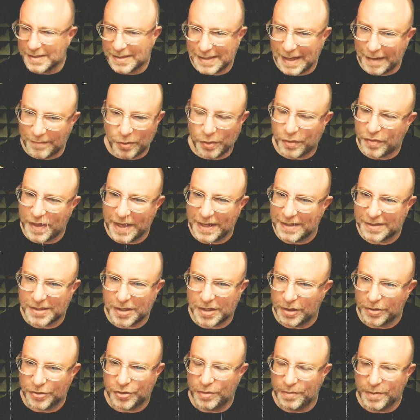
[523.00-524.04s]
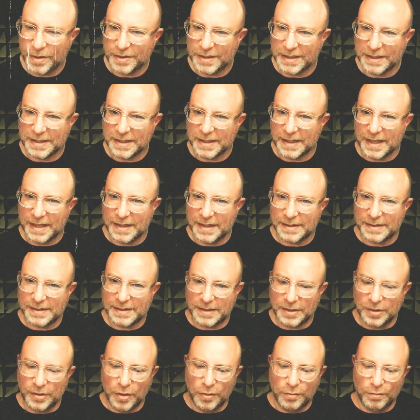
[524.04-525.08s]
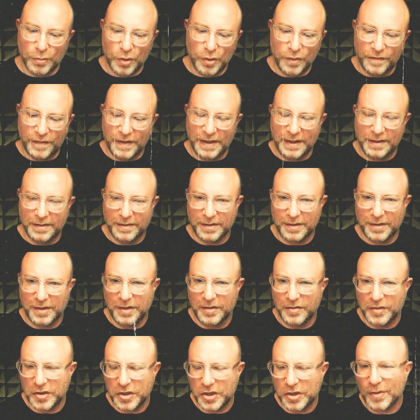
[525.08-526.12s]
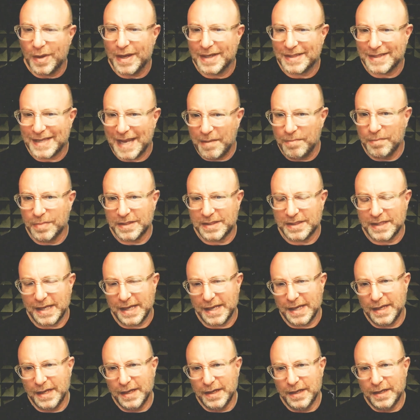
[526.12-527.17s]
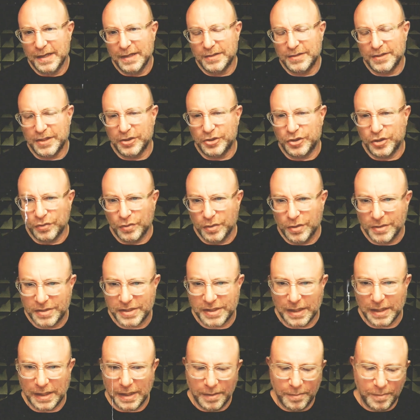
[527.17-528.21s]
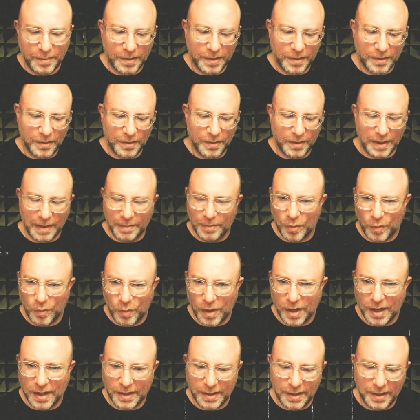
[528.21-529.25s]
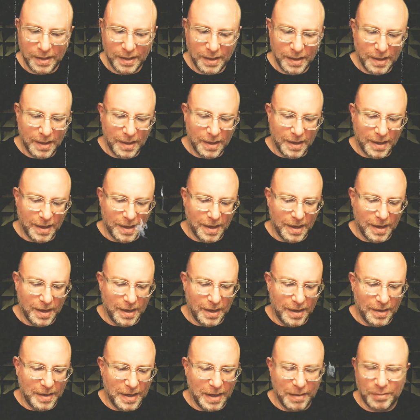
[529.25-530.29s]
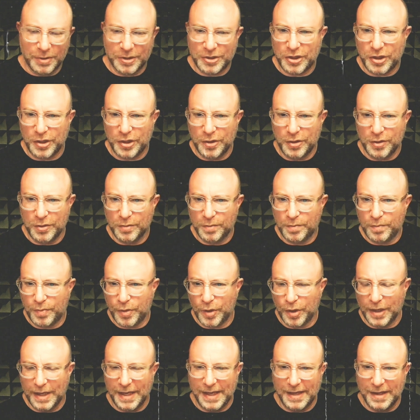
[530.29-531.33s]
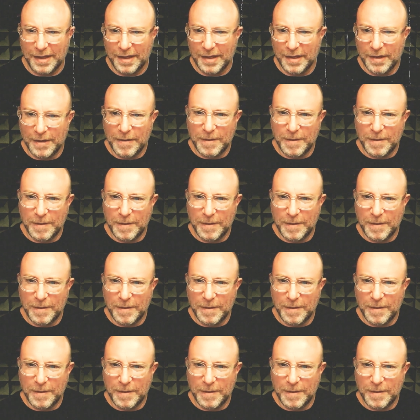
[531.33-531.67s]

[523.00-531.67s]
several things contributed to this. You know, moving the U.S. Embassy to Jerusalem, number one. Number two, pulling